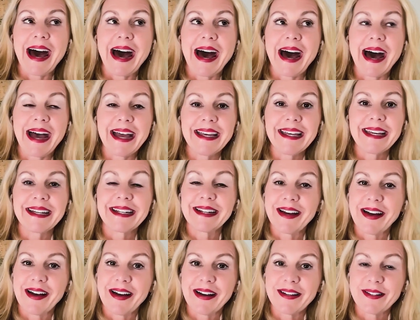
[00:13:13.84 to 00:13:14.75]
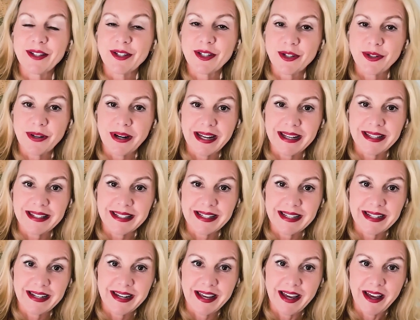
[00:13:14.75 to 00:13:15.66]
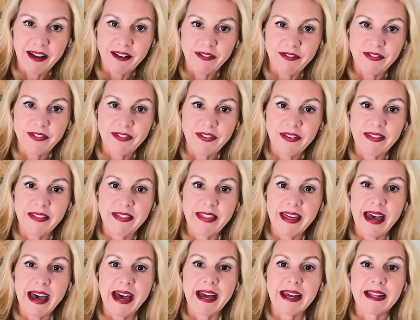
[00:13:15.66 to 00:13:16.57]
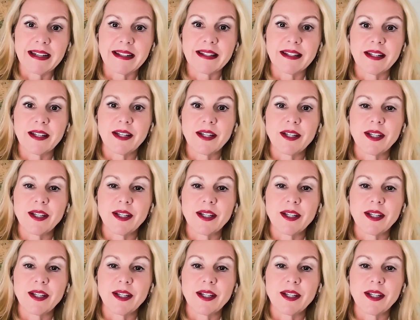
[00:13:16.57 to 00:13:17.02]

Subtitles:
I cannot stress enough that